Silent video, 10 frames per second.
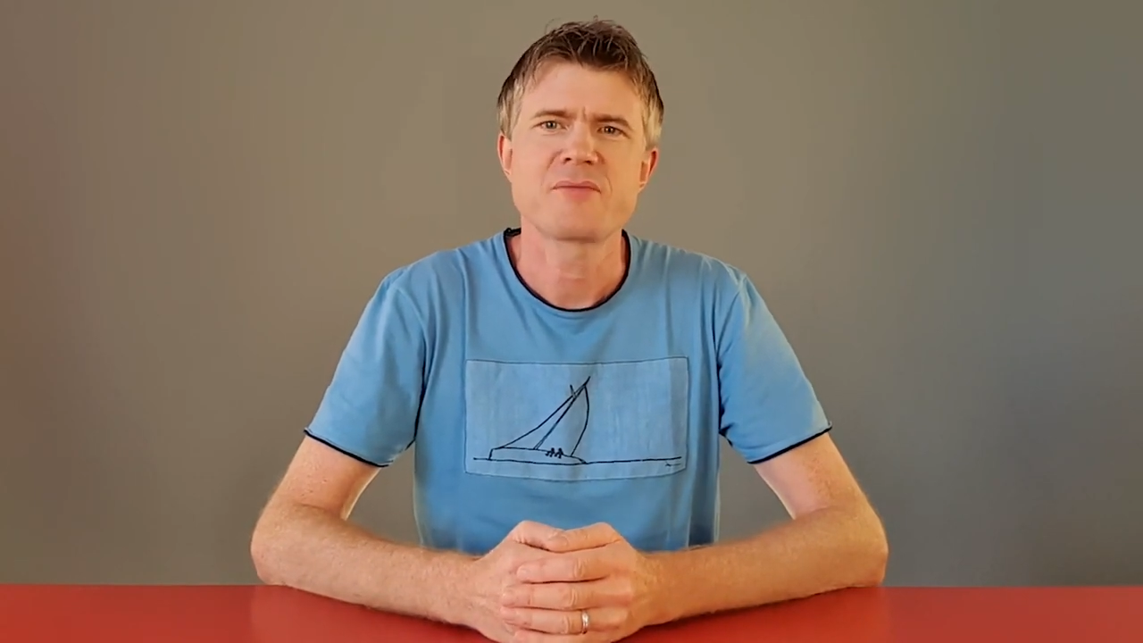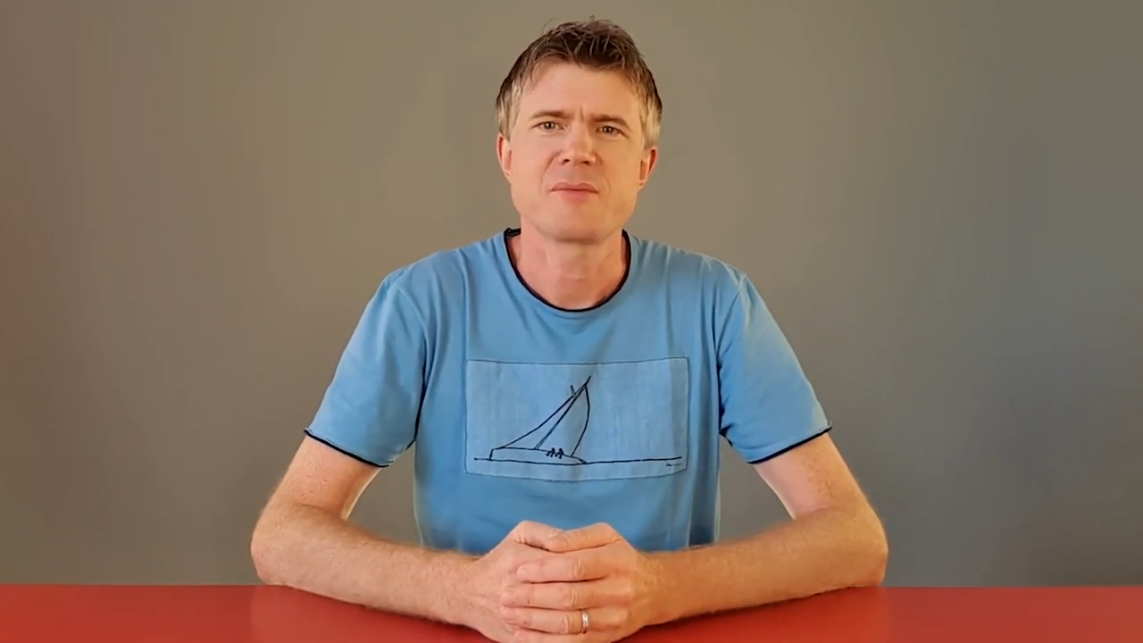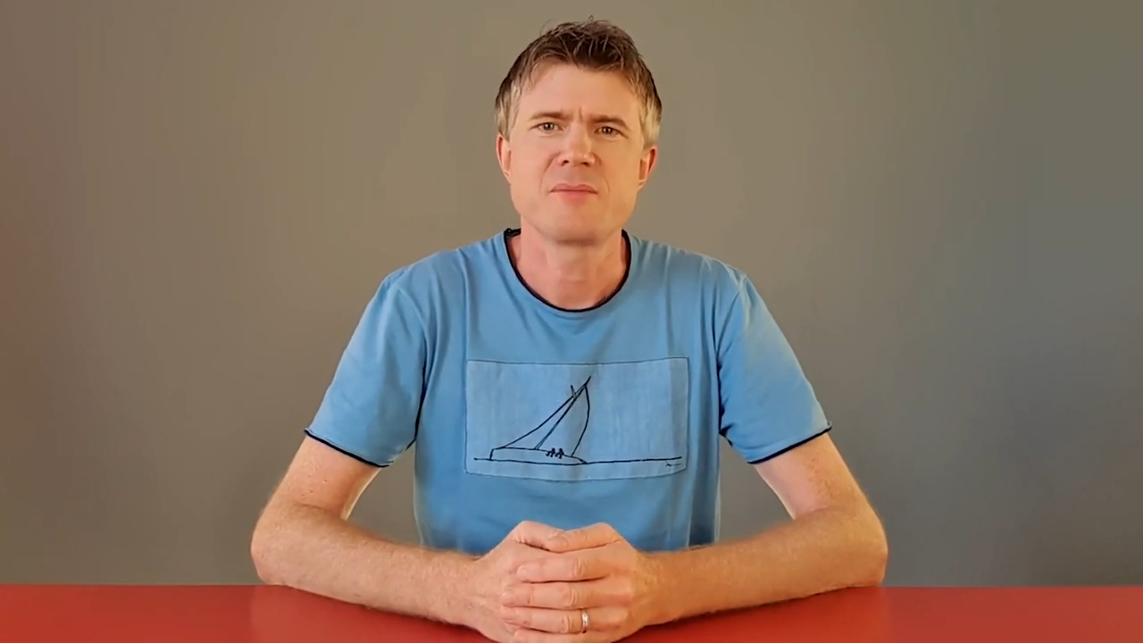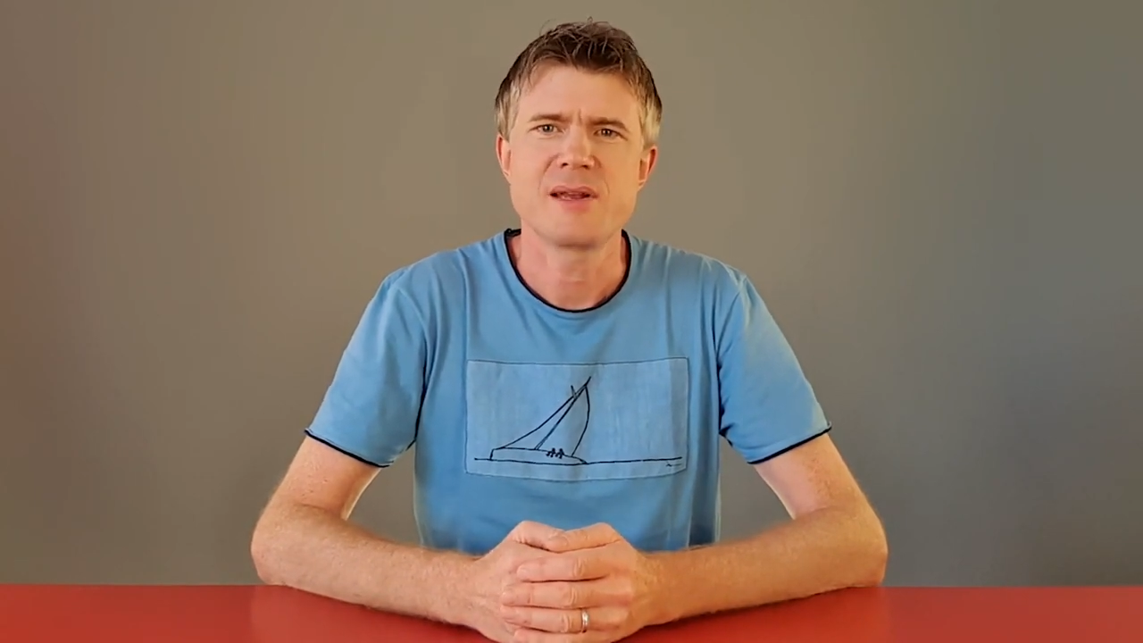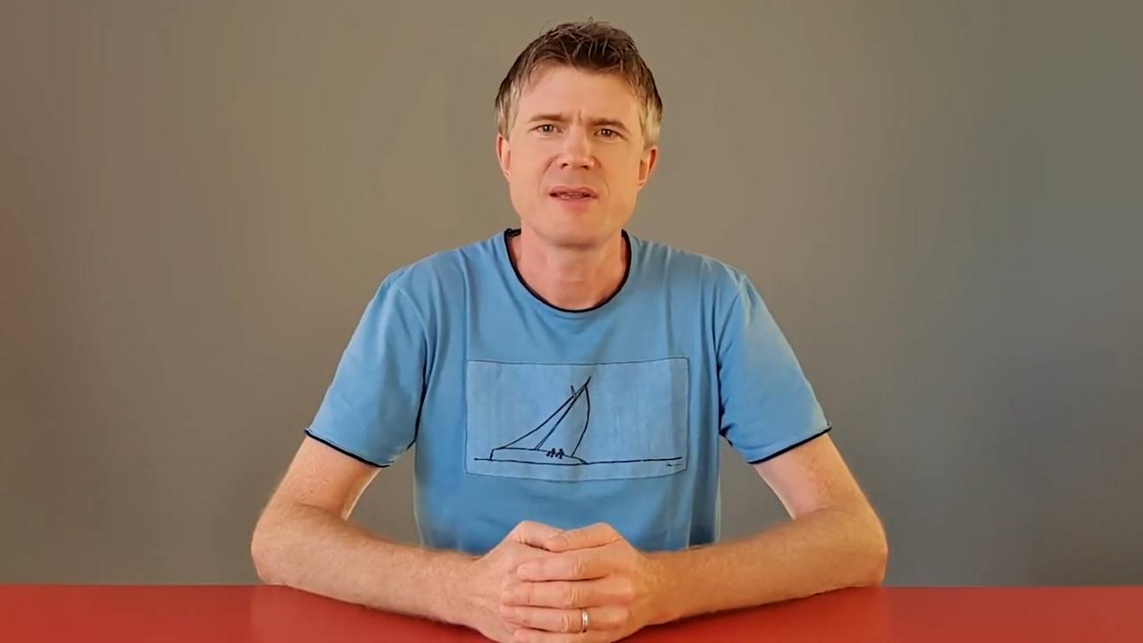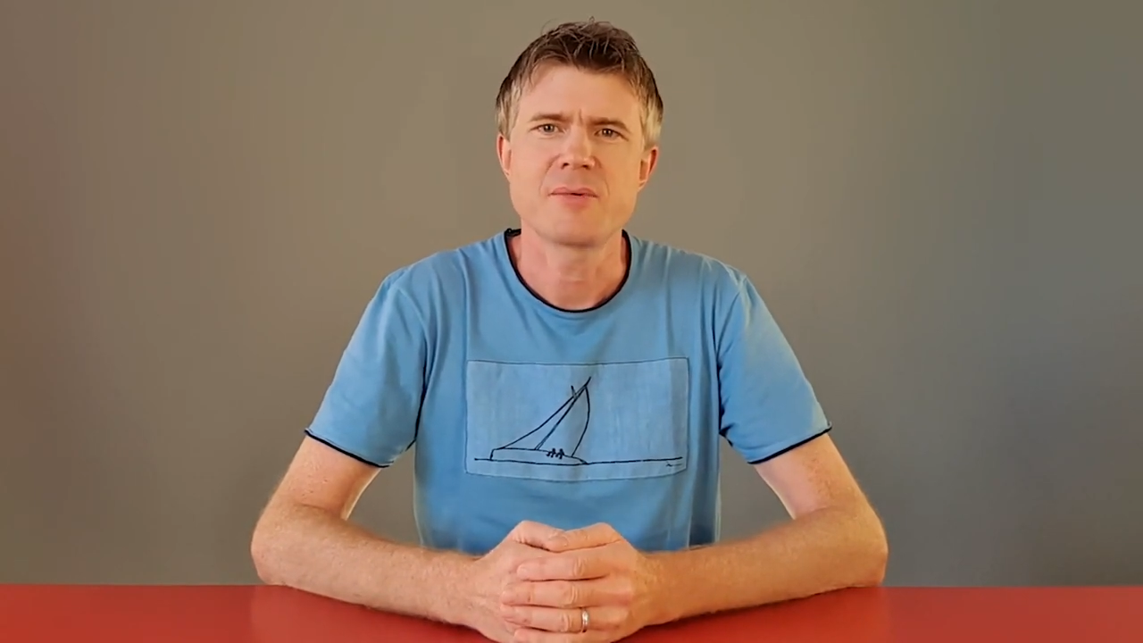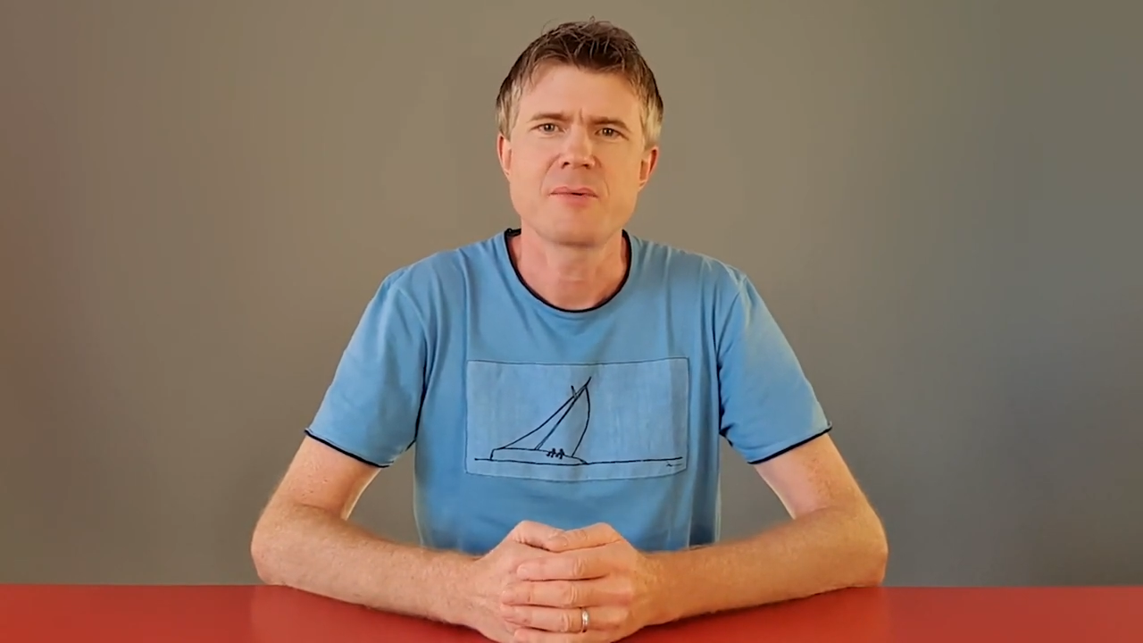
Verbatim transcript: familiar